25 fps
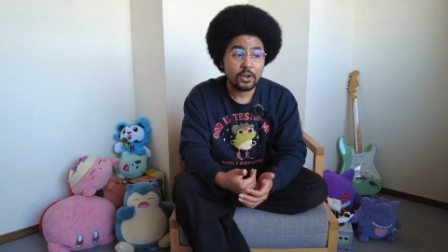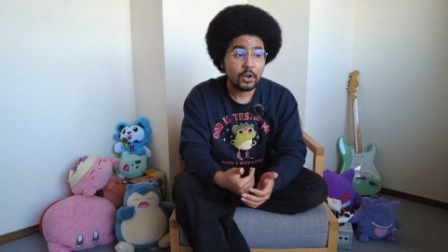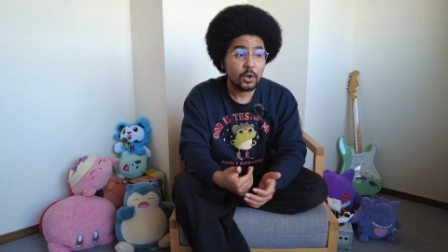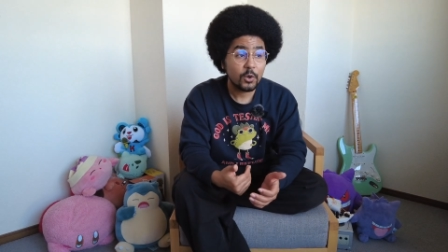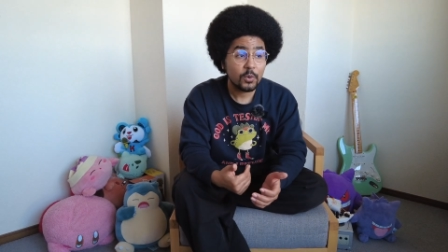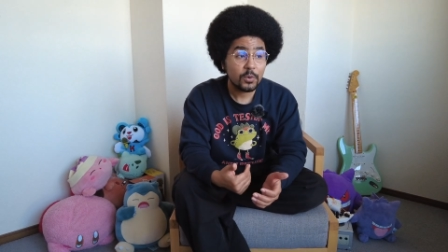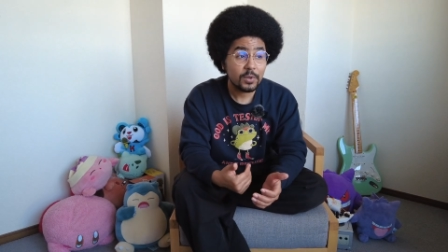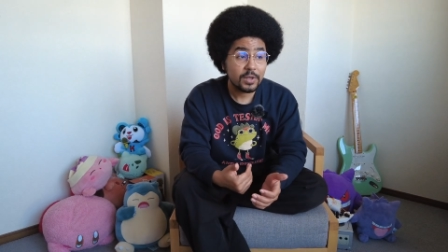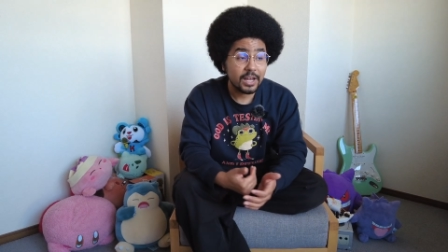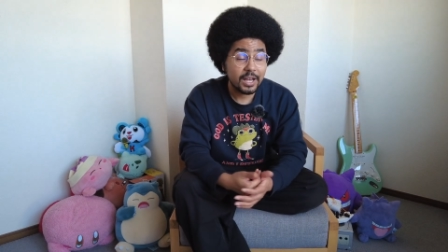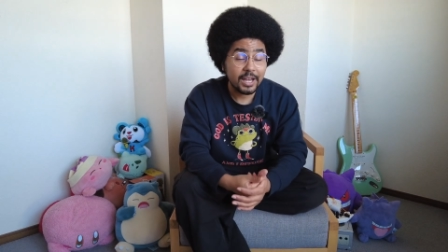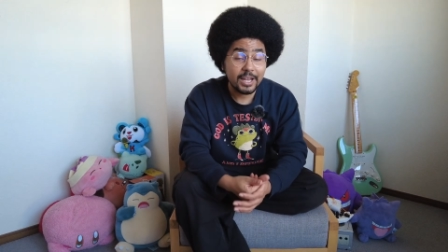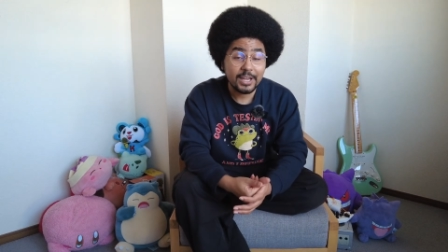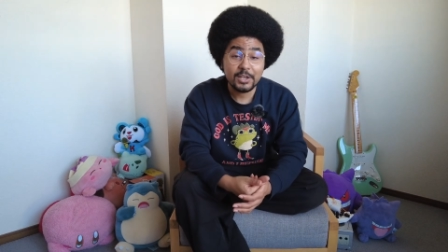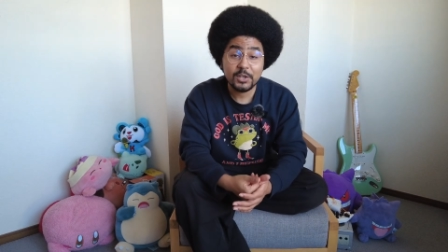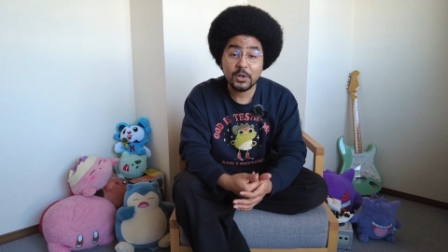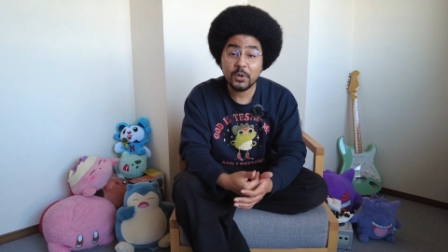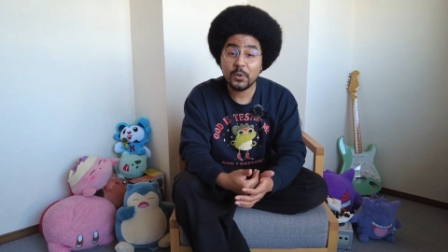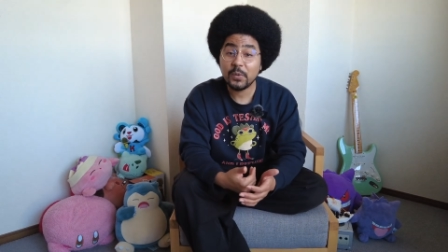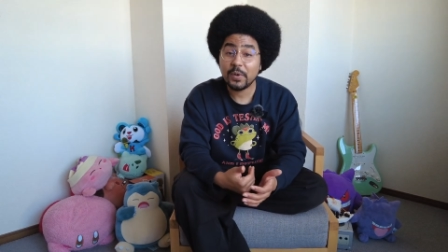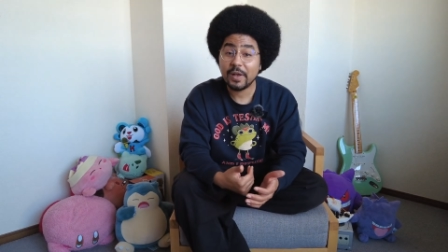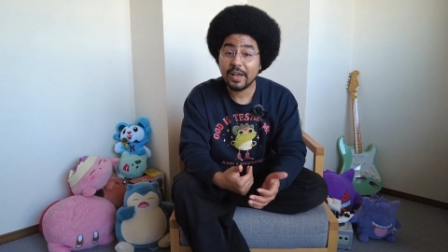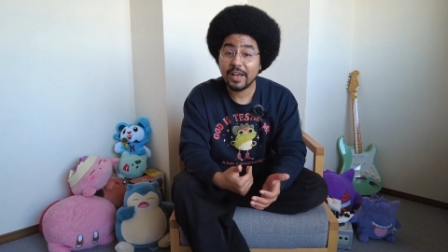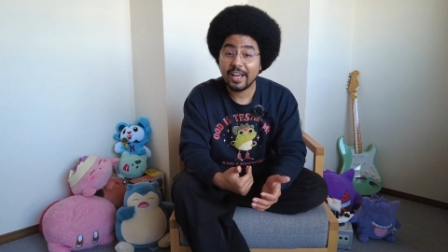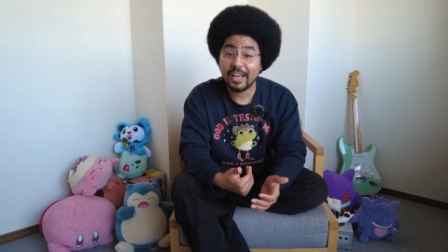
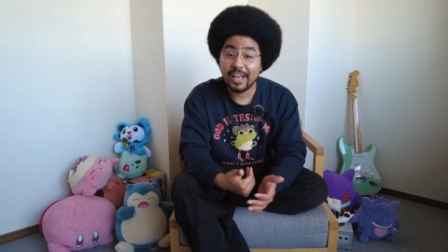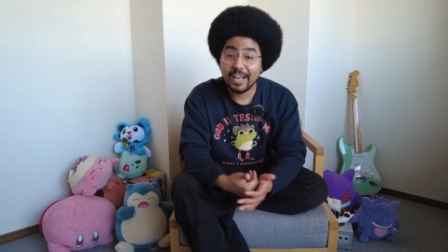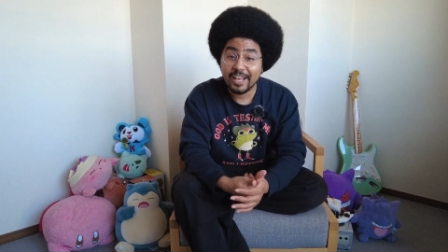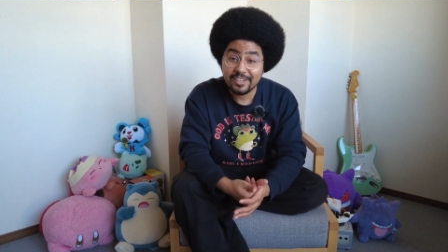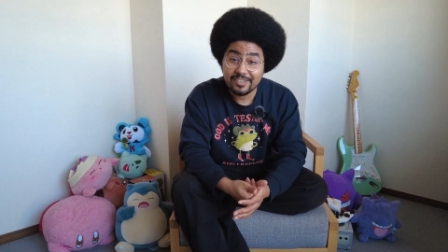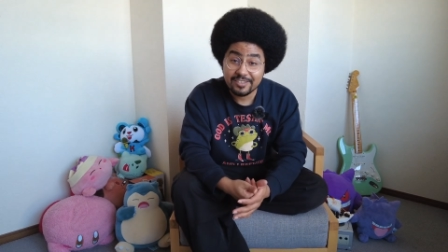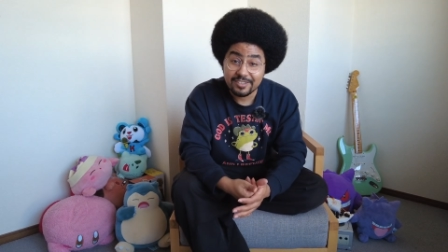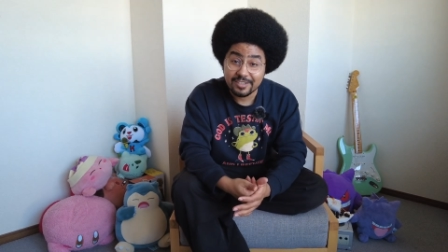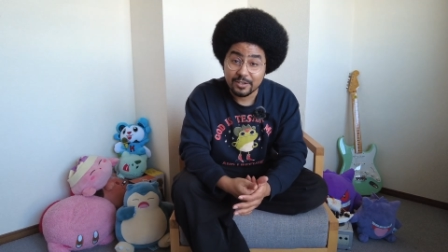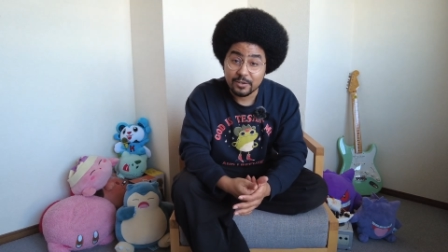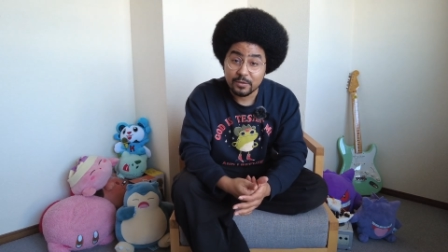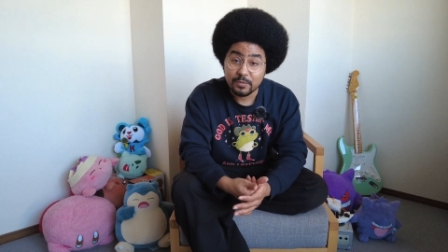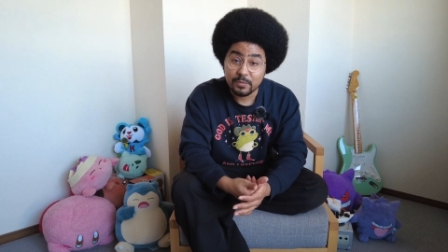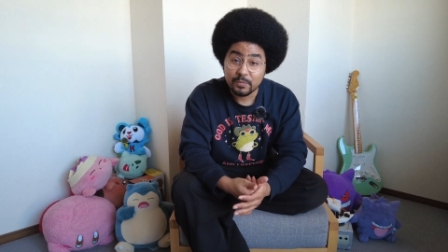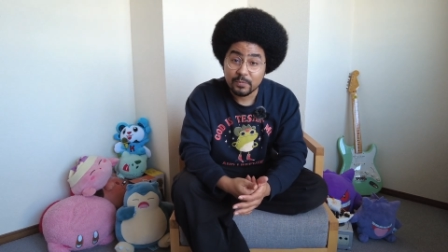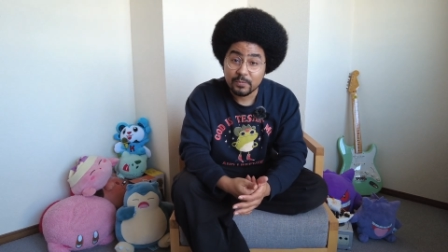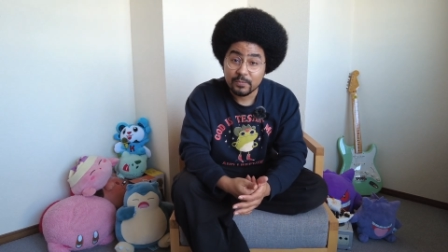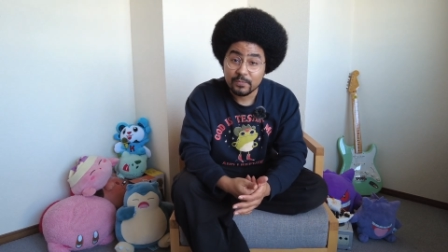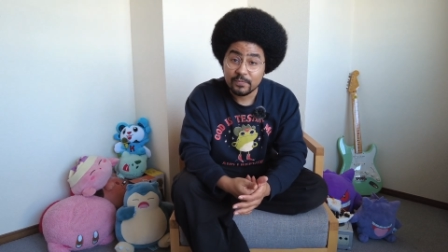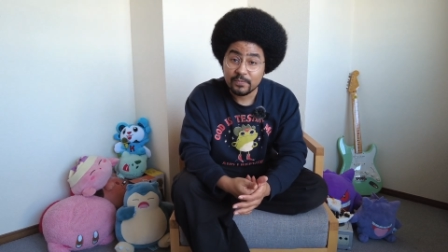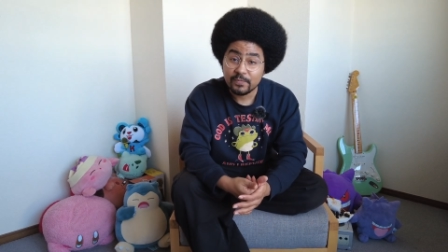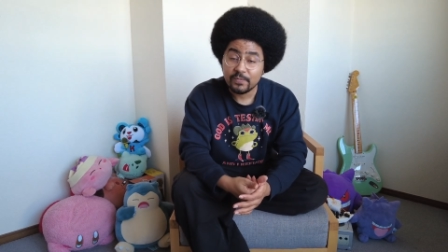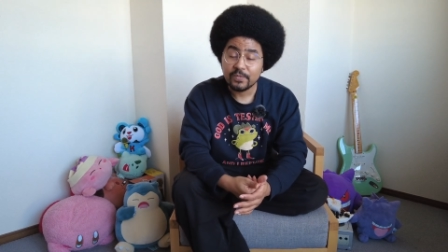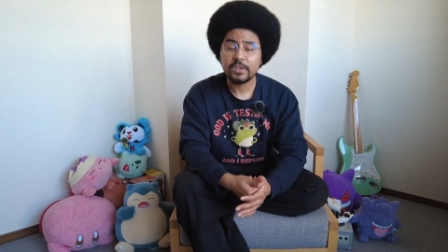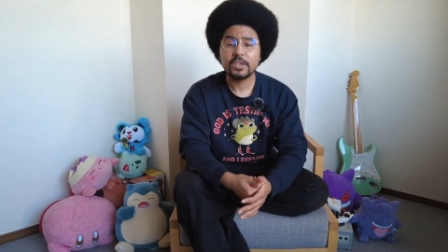Hokkaido has it.
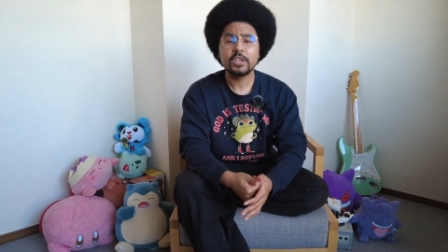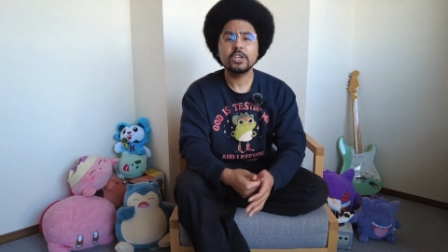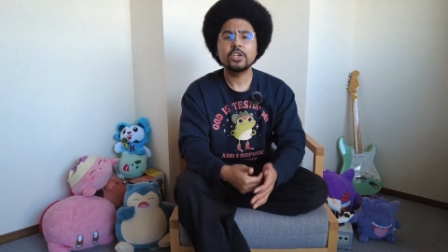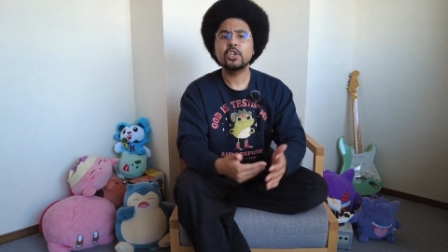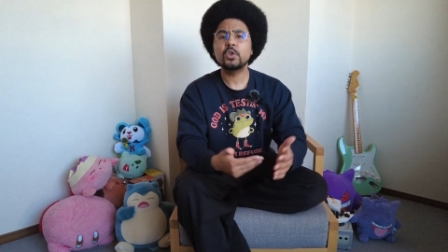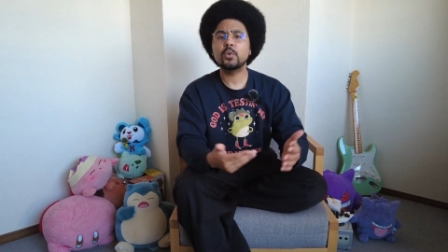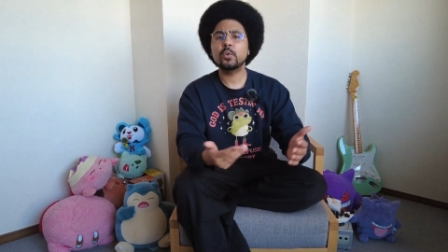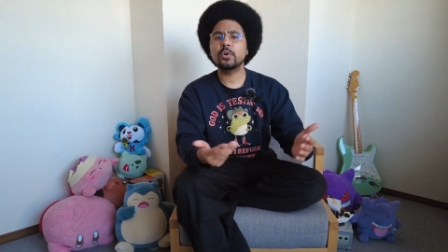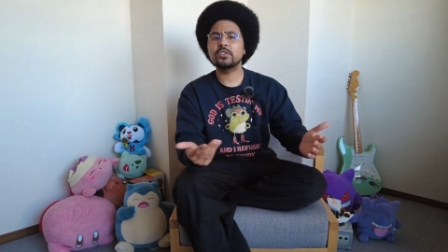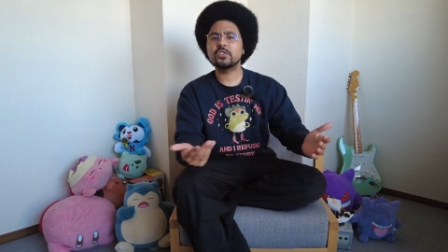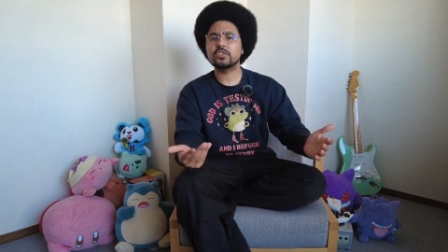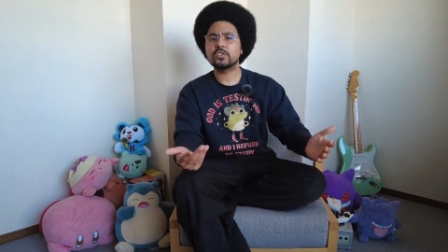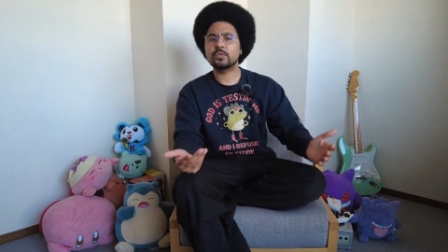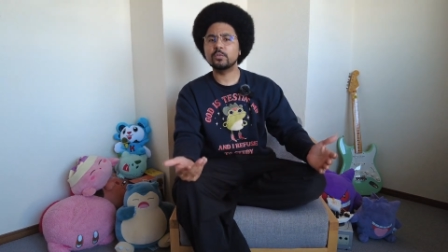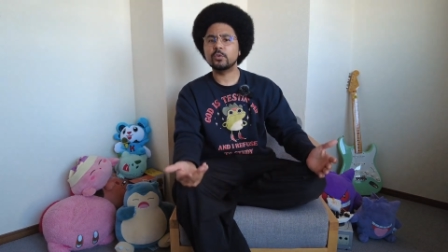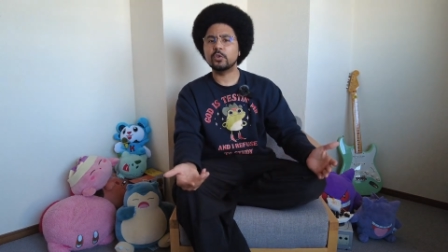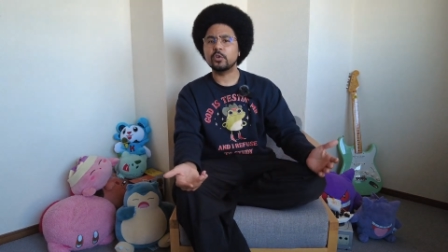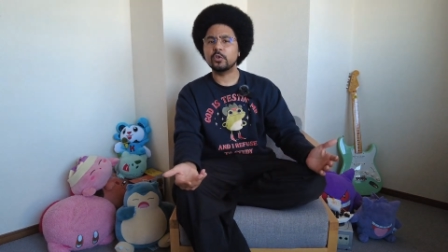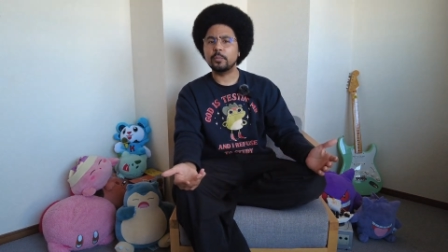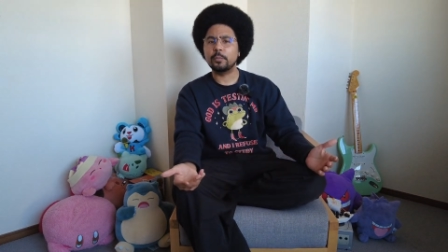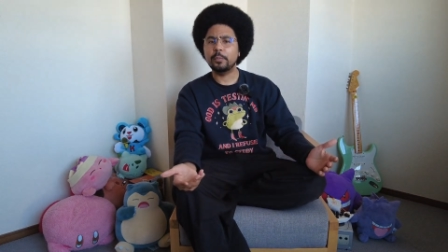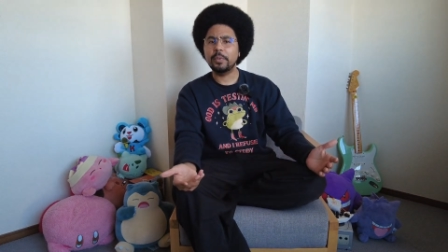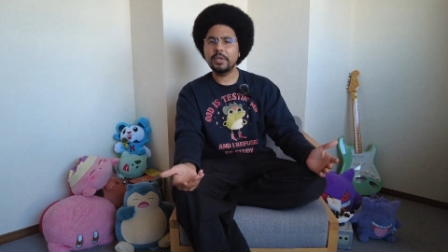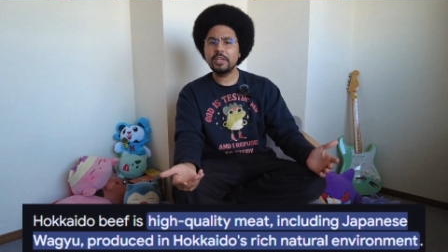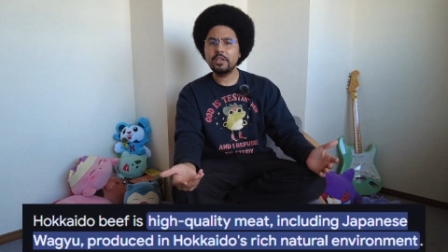You want some
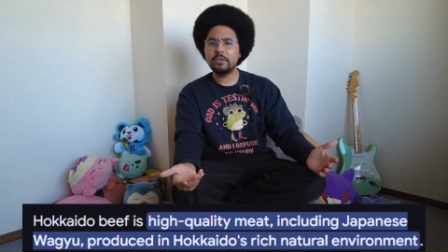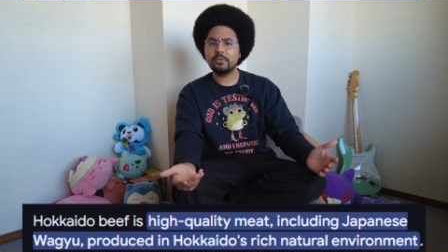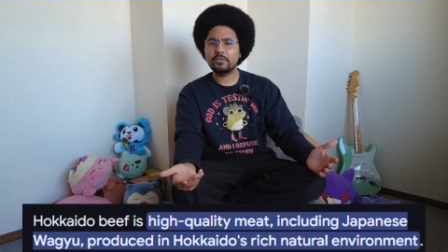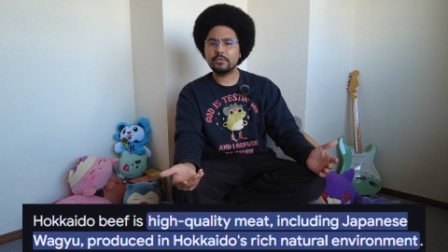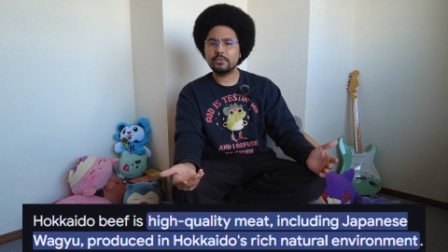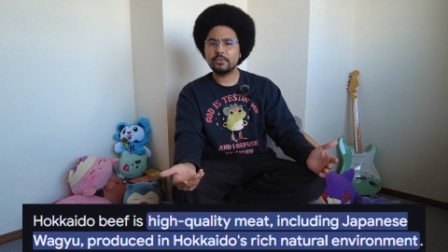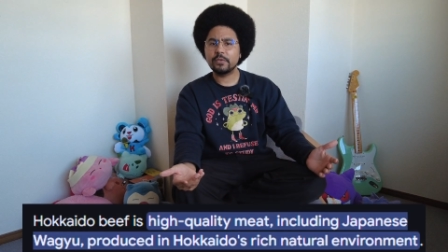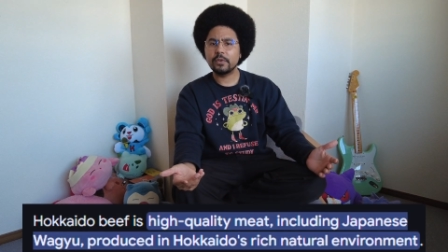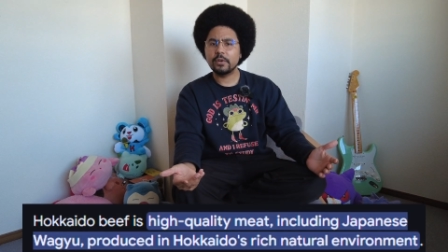good beef?